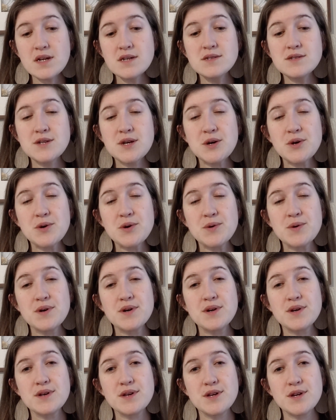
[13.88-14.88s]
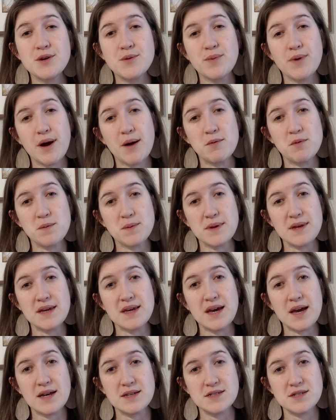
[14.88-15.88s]
So, you probably
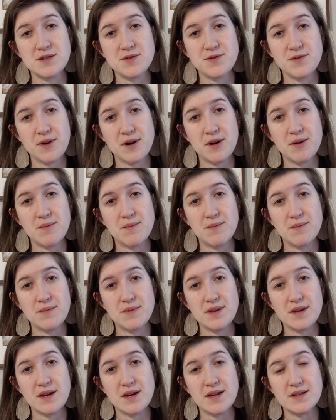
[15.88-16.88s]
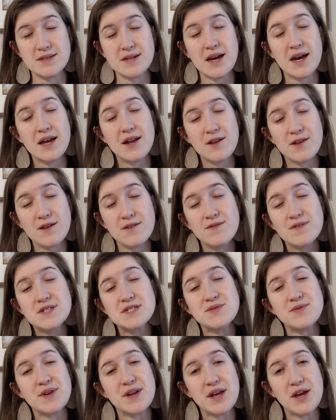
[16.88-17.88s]
guessed from the title of
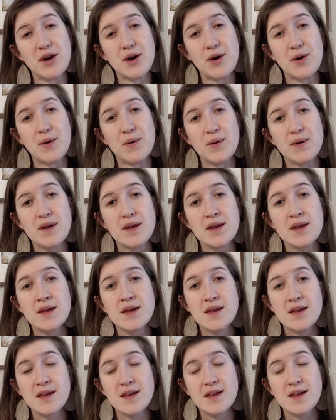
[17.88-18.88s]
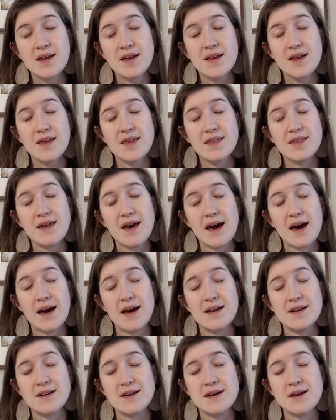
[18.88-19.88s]
this video
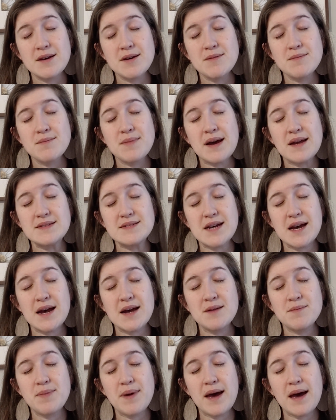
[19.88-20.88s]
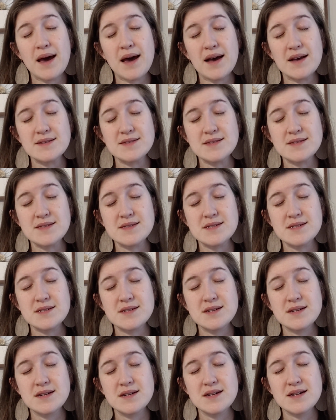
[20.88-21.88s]
that my dad
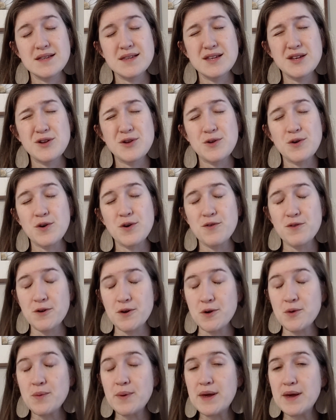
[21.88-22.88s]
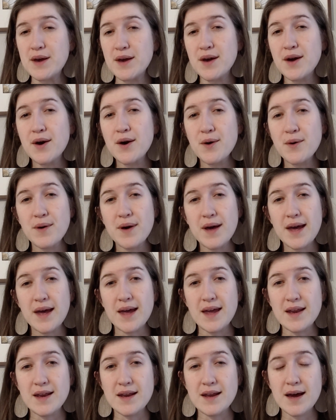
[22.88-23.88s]
passed a little over a week ago,
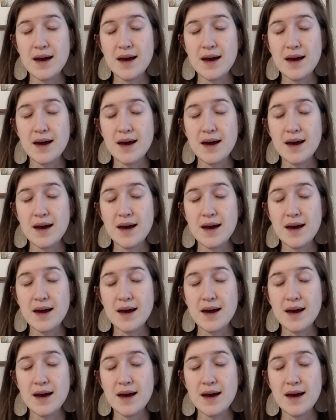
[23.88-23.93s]
and